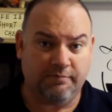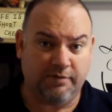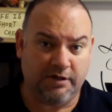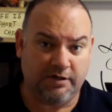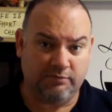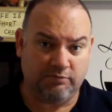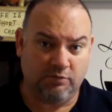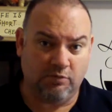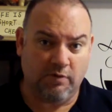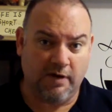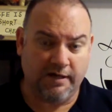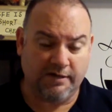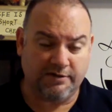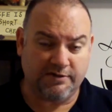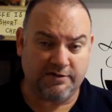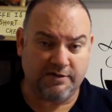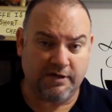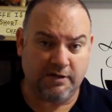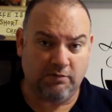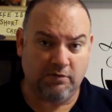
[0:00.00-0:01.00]
because we'll wait and
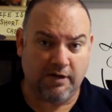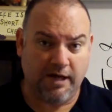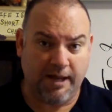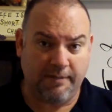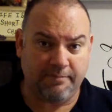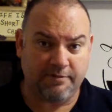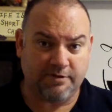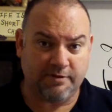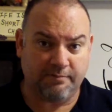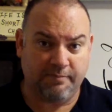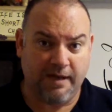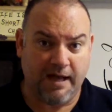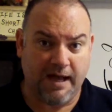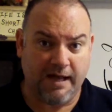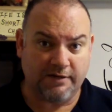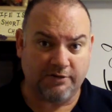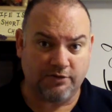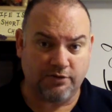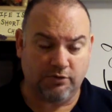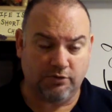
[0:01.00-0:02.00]
see what happens at
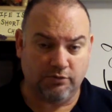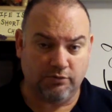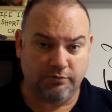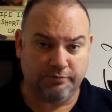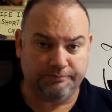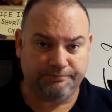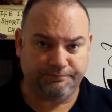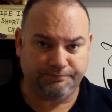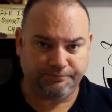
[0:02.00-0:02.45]
part 2.